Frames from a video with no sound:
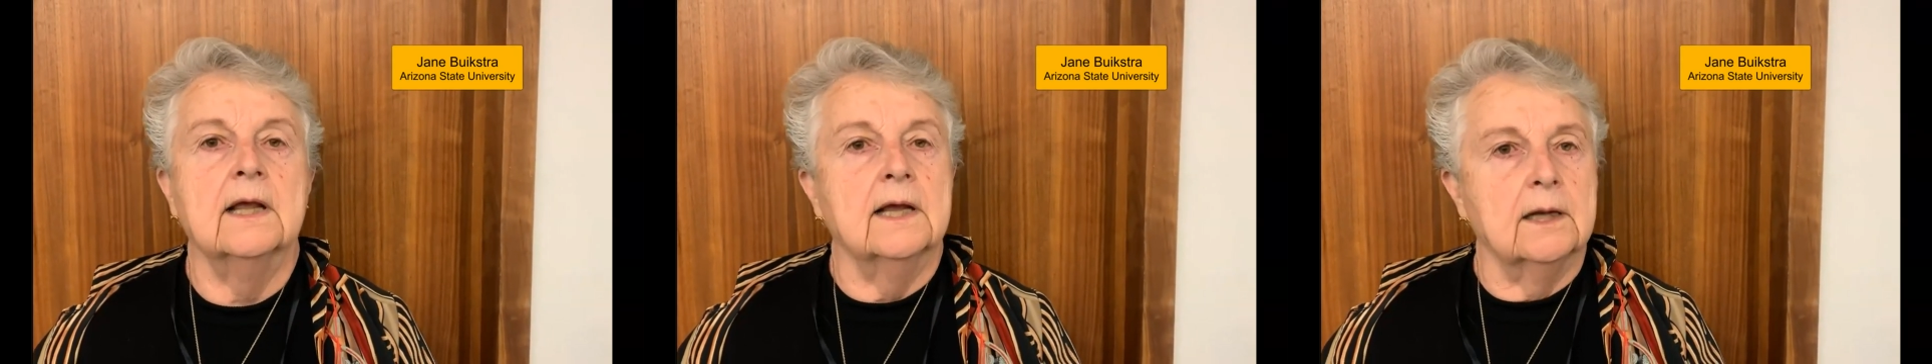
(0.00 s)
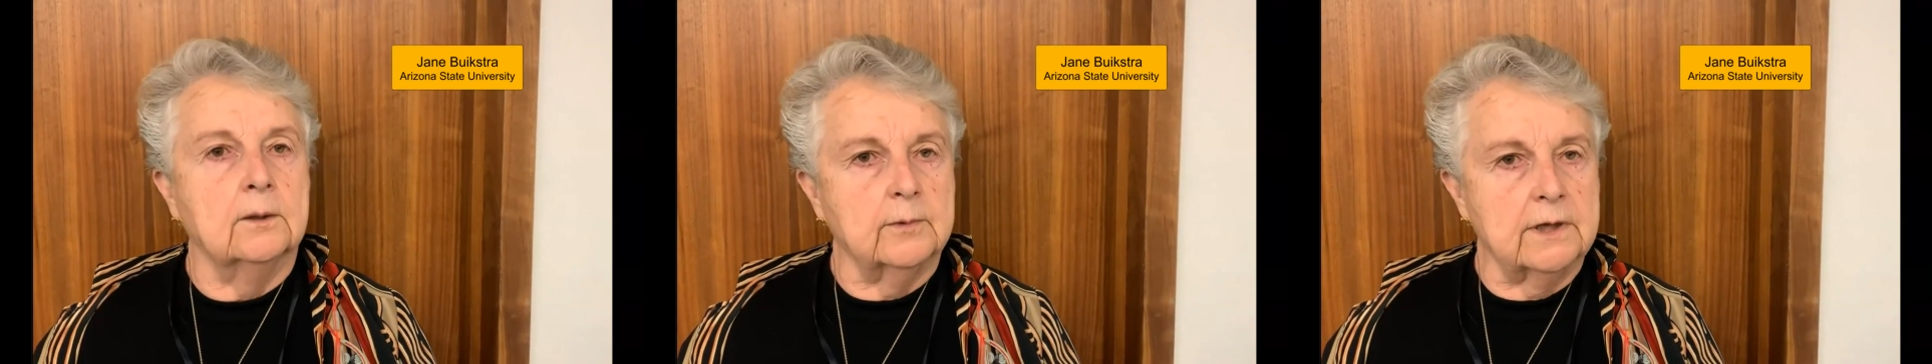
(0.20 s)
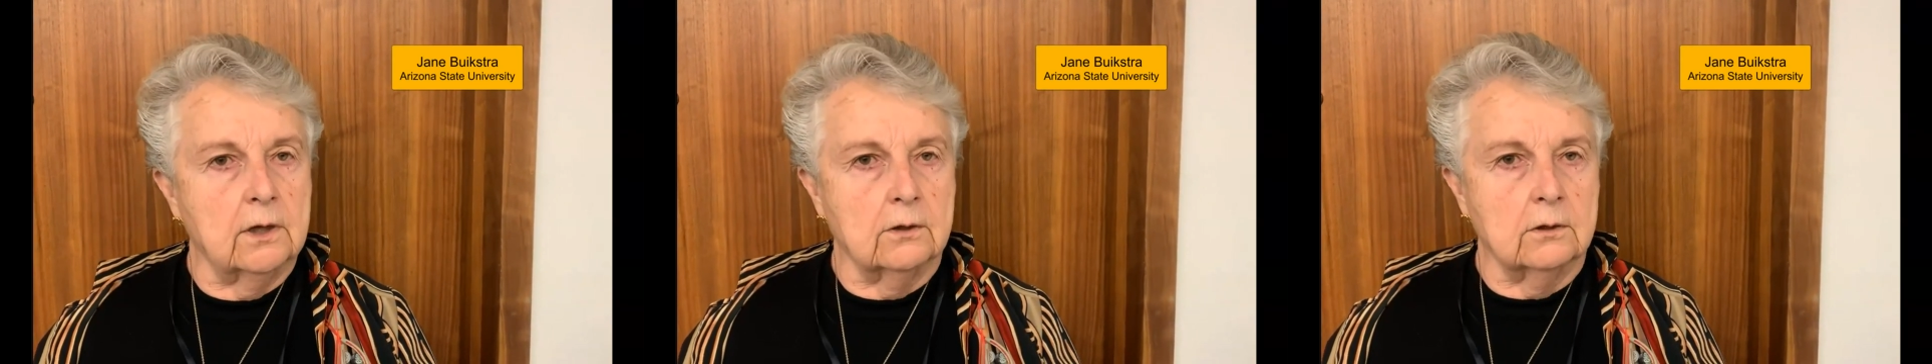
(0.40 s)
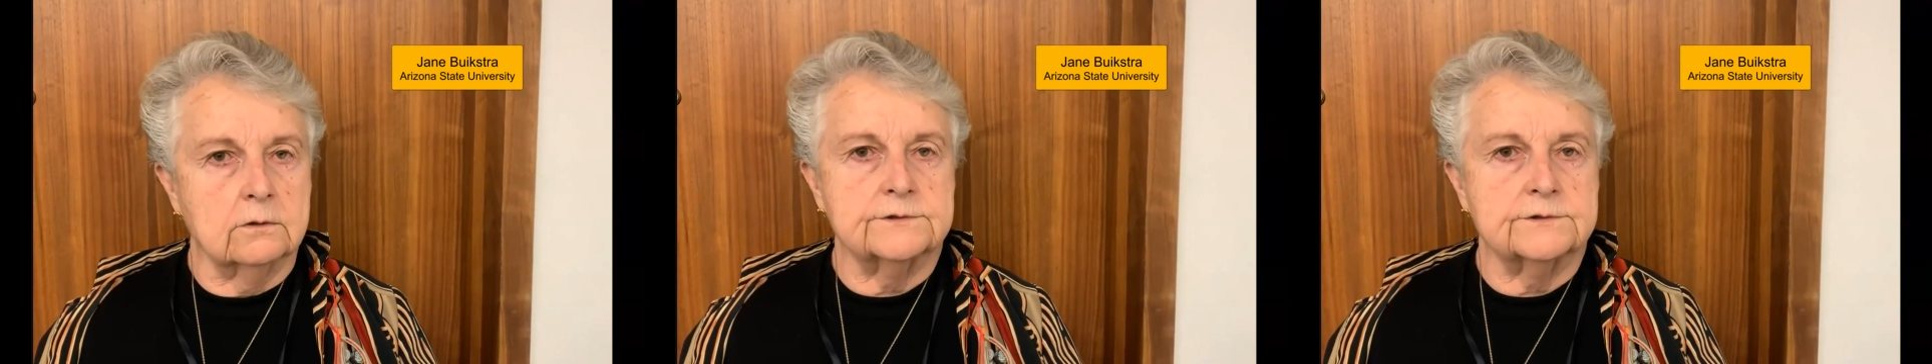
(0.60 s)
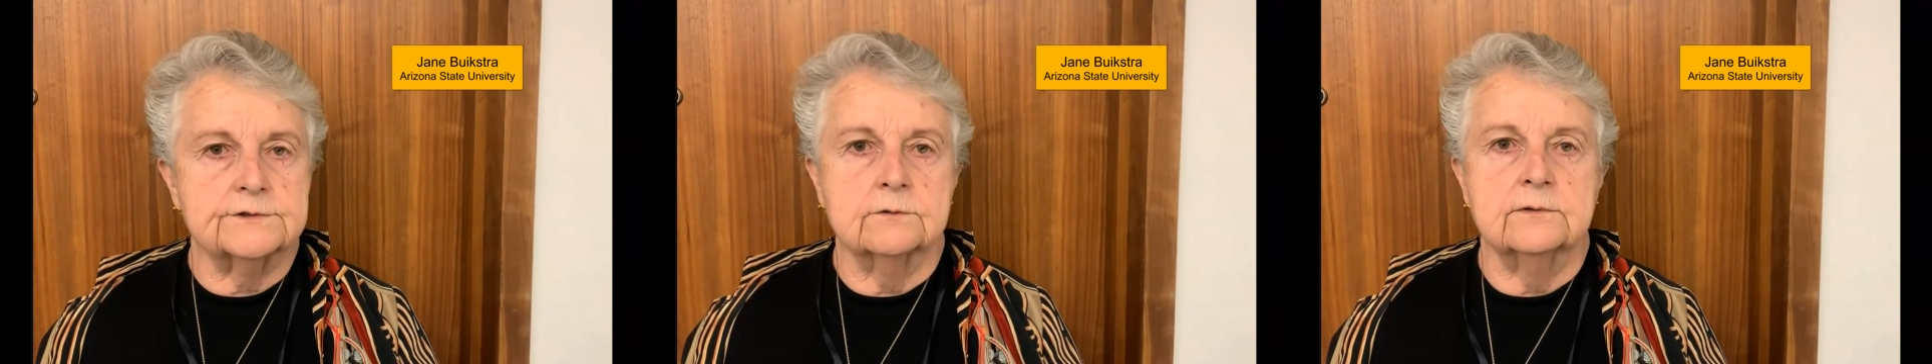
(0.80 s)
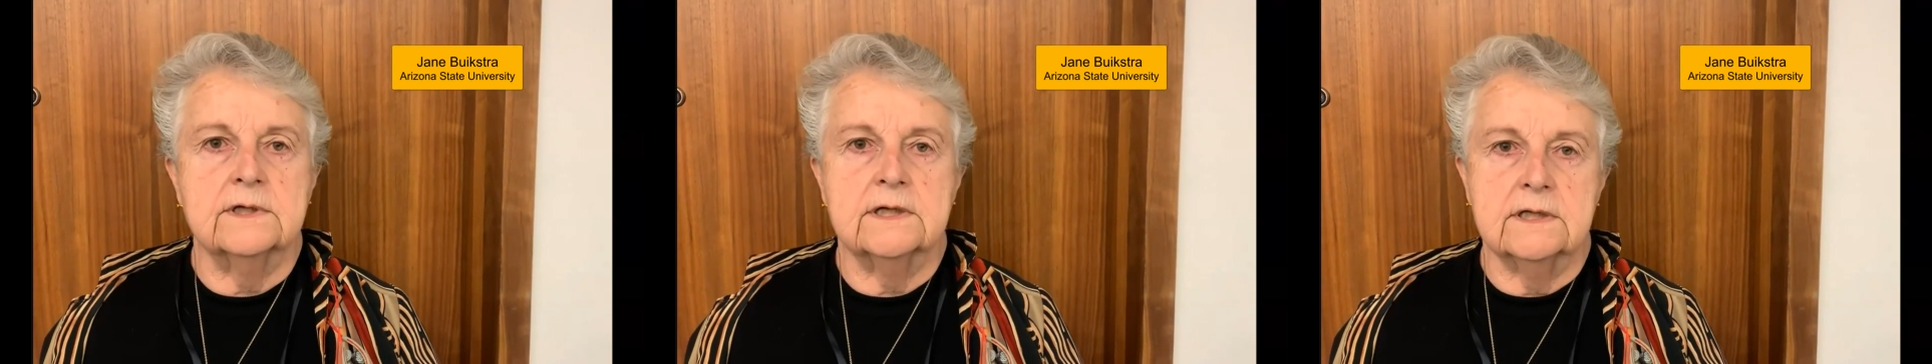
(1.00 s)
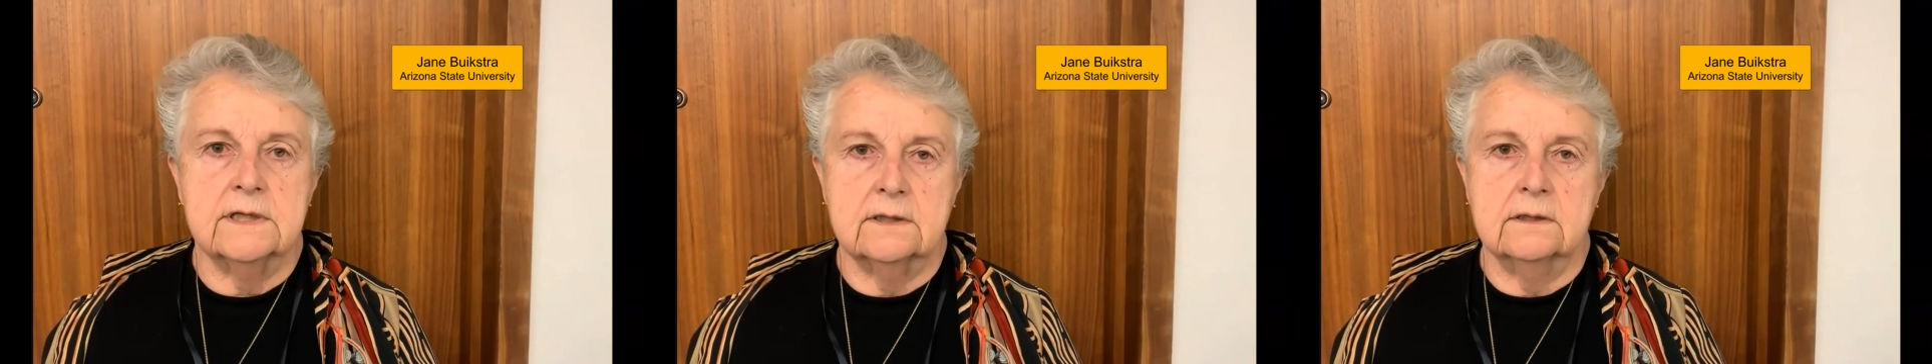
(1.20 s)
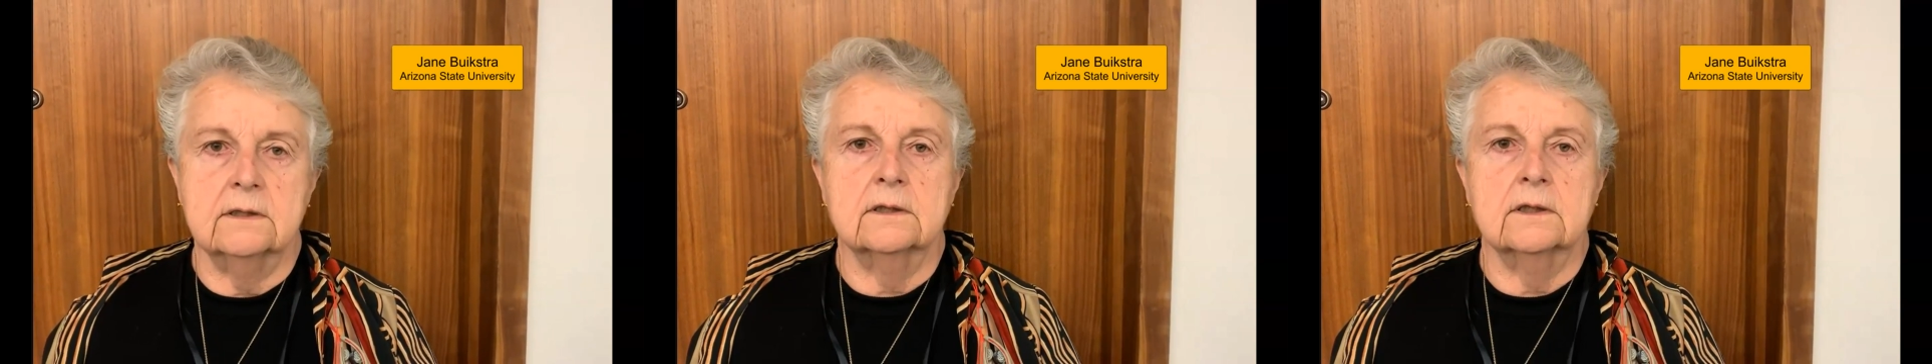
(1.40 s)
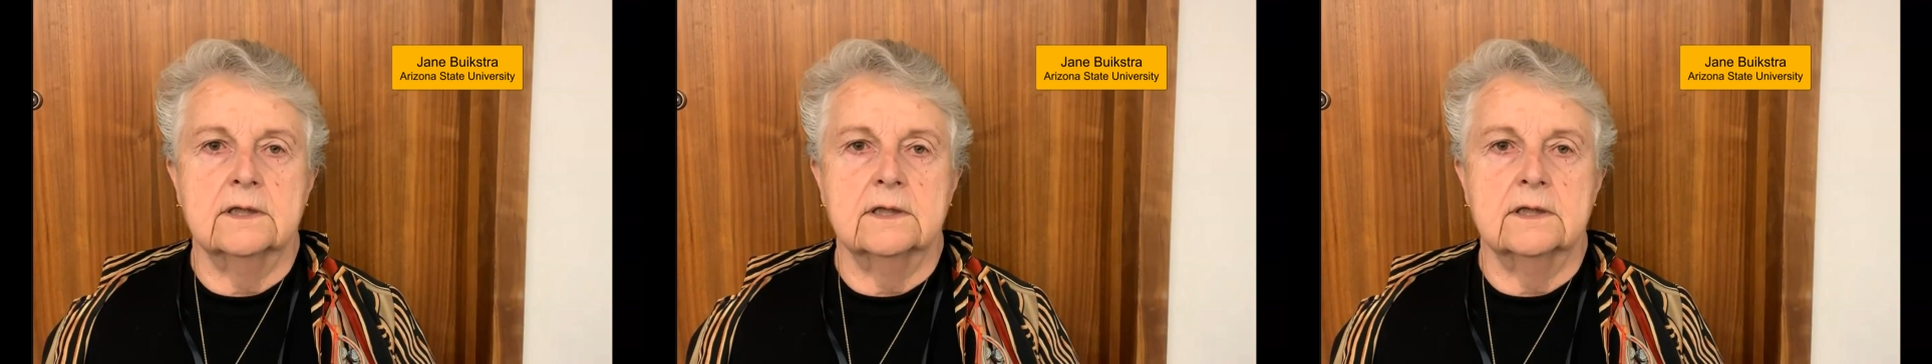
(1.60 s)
And we also need